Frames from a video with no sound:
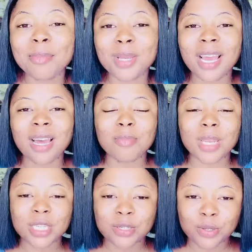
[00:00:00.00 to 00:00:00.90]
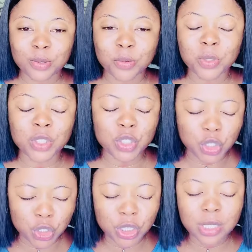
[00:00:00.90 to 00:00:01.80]
May God bless you in
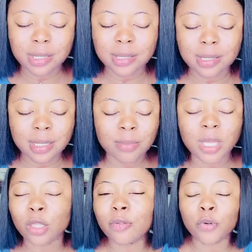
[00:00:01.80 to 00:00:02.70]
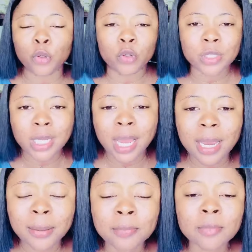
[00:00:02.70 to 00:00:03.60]
Jesus' name. Thank you for your
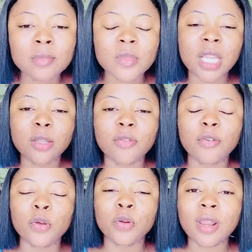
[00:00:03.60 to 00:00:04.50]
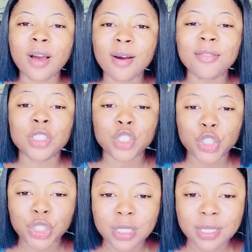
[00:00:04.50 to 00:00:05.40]
time. Thank you for your love in
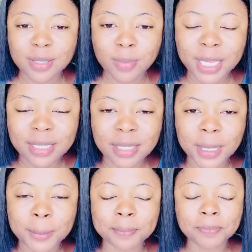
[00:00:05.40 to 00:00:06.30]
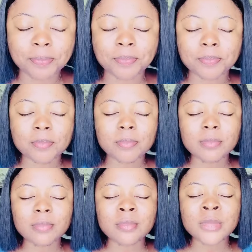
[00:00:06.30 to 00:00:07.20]
Jesus' mighty name.
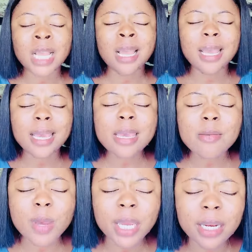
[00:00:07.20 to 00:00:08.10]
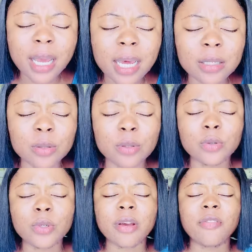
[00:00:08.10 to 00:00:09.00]
Amen.
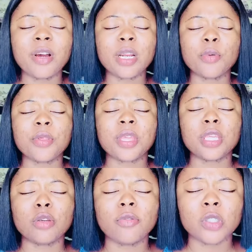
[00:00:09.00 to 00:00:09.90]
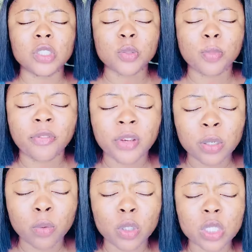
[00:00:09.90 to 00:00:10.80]
Hallelujah. Father, we thank you for this
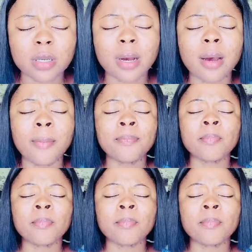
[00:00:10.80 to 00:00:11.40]
prophetic word to come.